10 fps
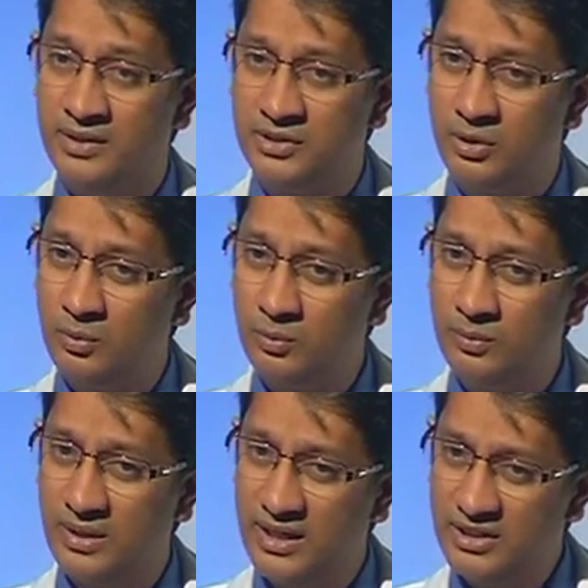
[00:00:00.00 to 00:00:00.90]
So
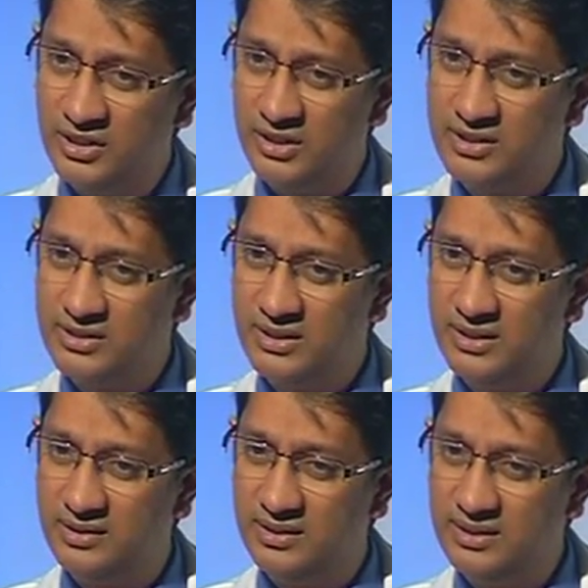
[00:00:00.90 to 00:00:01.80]
as you can
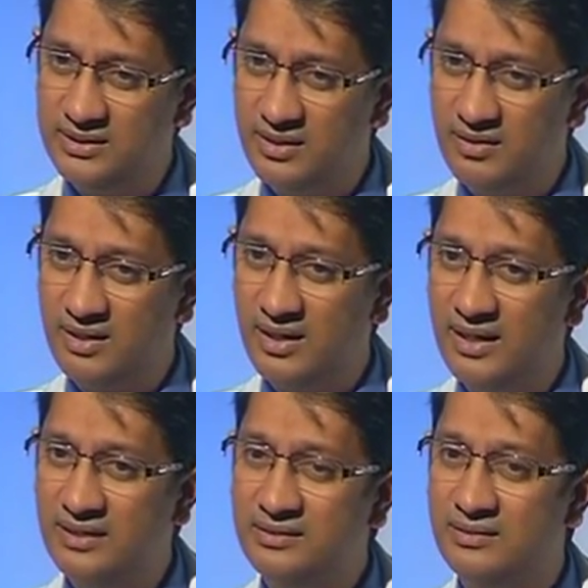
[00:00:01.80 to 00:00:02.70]
see, these are
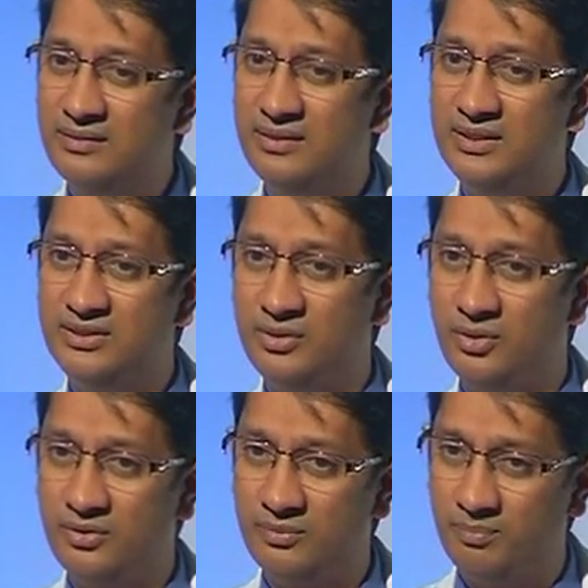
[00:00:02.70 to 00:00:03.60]
entities
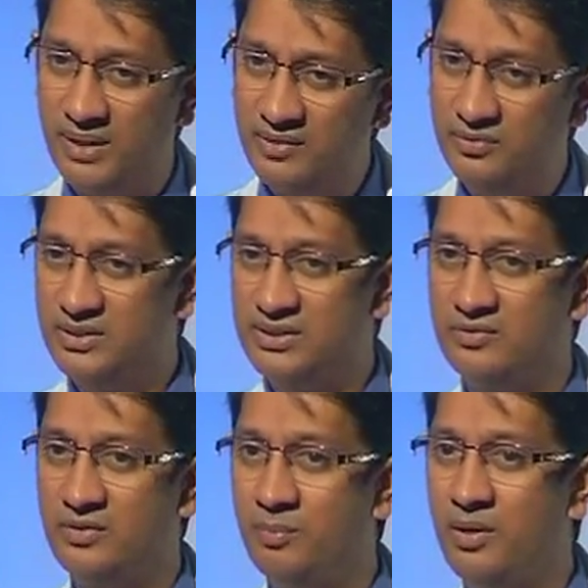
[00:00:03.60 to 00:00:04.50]
or
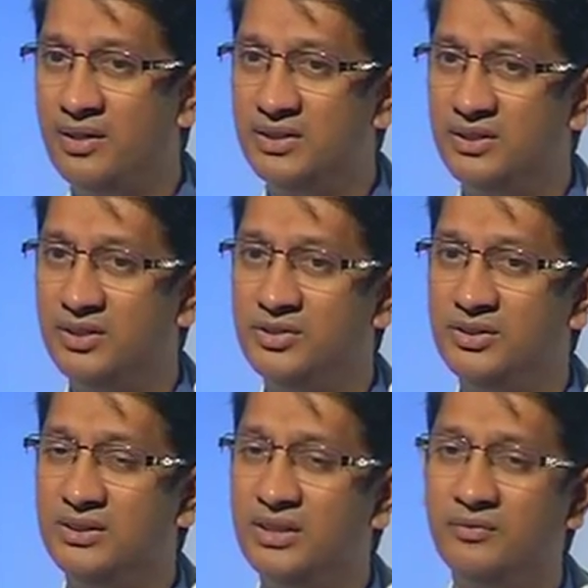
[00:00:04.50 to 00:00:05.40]
benefits of robotic
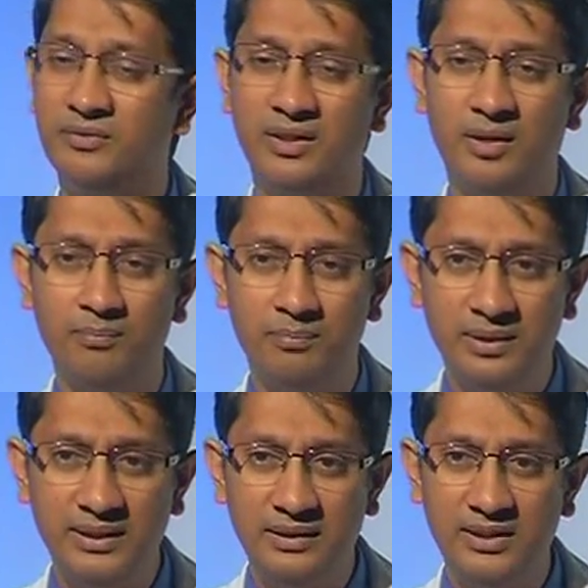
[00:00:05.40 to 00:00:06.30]
surgery that have
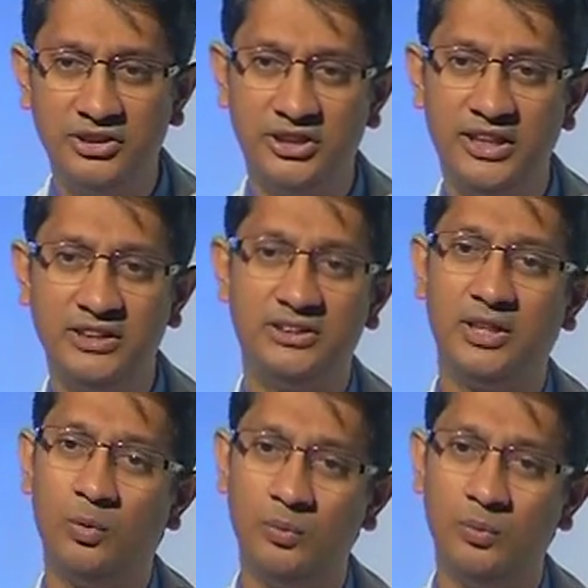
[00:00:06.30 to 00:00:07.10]
completely changed how